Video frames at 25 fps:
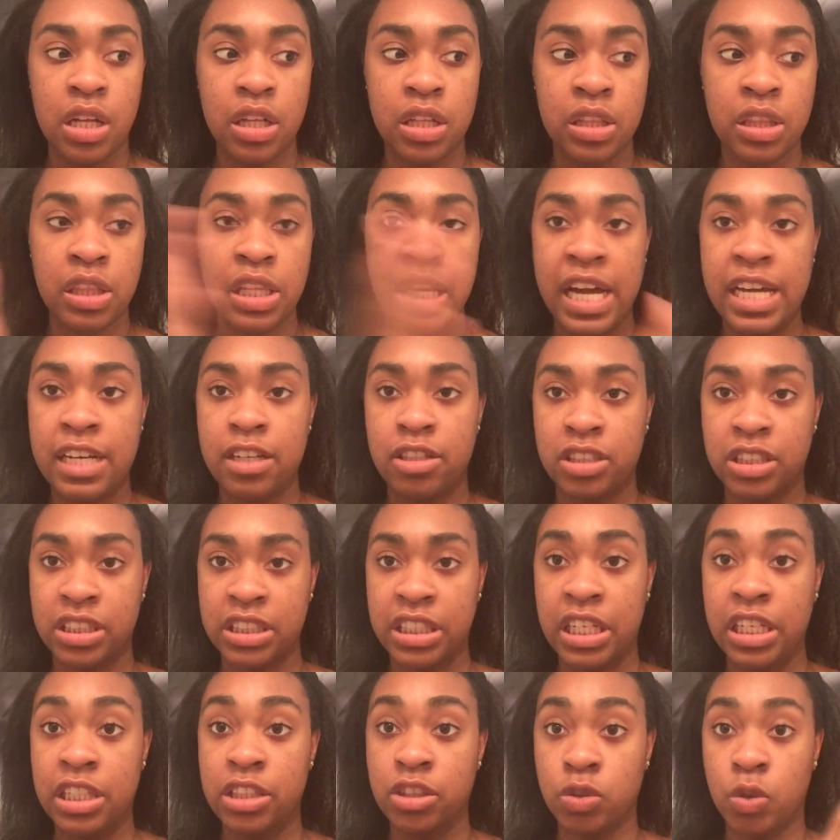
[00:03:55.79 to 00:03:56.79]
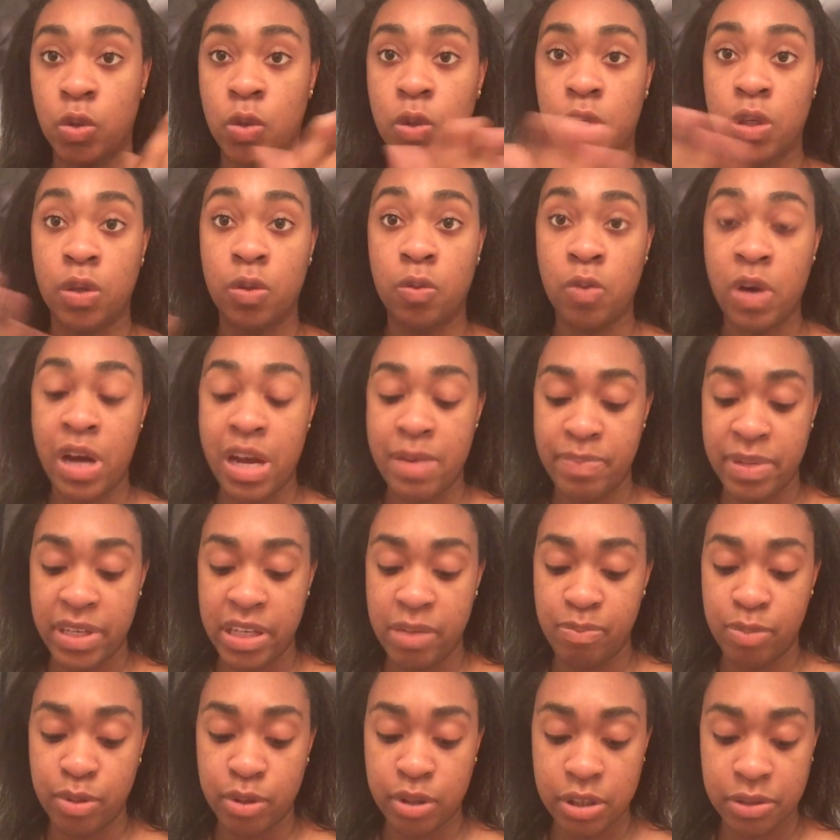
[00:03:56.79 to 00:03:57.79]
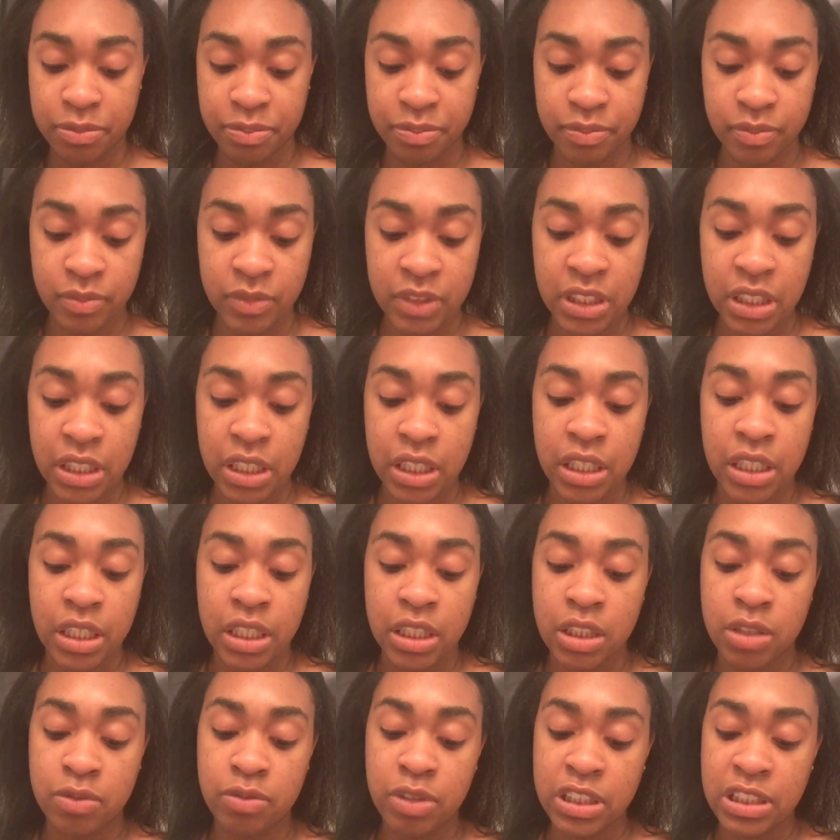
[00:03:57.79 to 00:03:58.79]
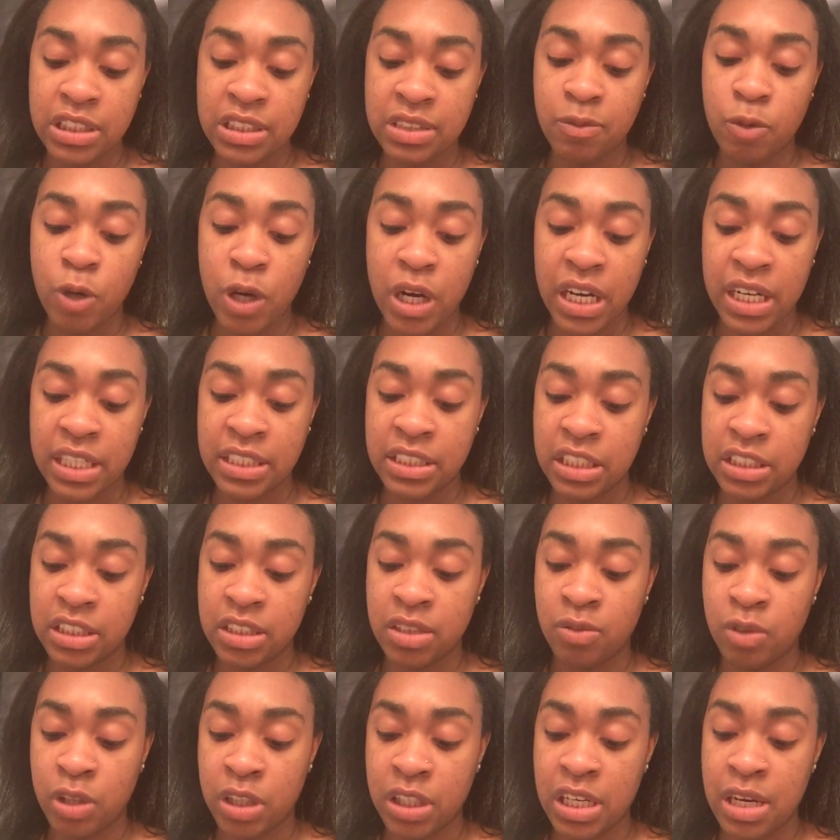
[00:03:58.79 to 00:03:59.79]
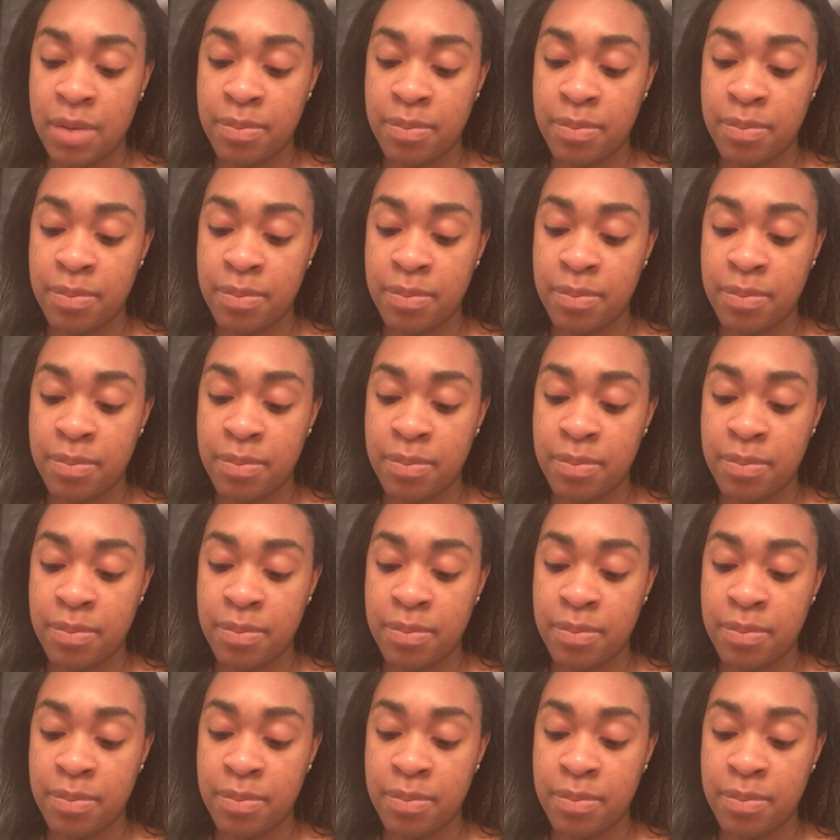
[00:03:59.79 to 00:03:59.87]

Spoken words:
lighter skins or white people. The reason why it doesn't work